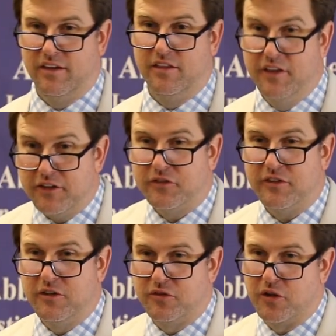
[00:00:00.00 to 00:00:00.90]

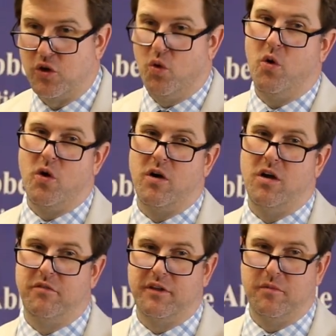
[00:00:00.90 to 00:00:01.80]
This is the
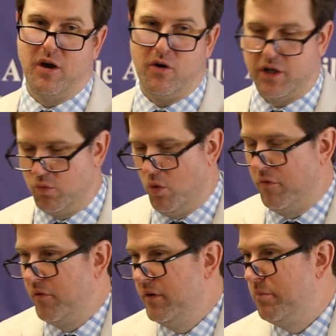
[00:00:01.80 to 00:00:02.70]
core of the American
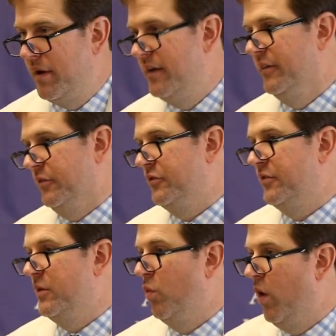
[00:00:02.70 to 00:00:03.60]
War for
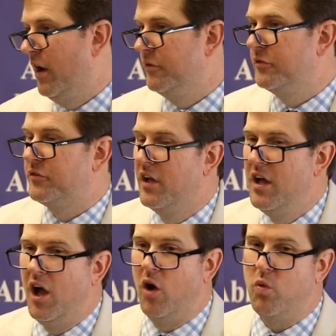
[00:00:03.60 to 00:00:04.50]
Independence. It was
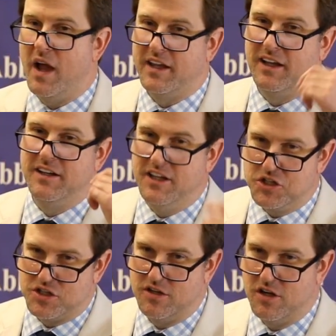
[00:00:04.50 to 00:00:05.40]
a
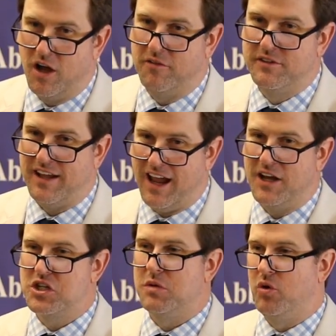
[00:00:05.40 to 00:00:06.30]
recognition of
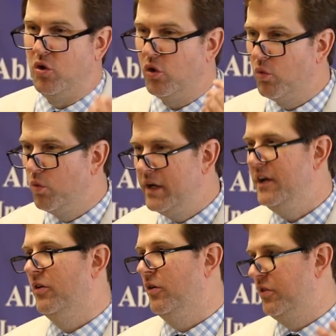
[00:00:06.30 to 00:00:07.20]
tangible,
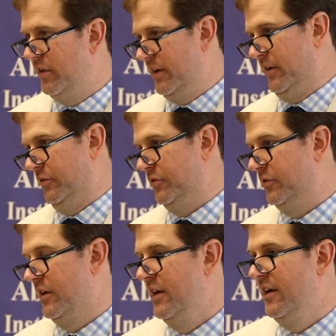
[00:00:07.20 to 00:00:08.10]
real
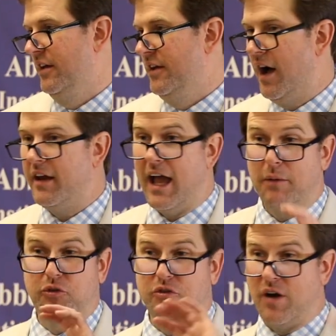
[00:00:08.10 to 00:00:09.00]
things, not
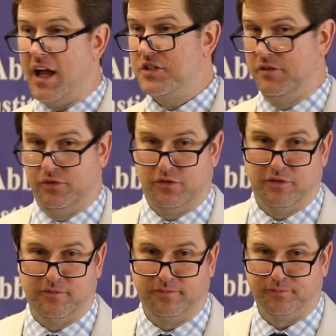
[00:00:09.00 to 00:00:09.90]
abstractions.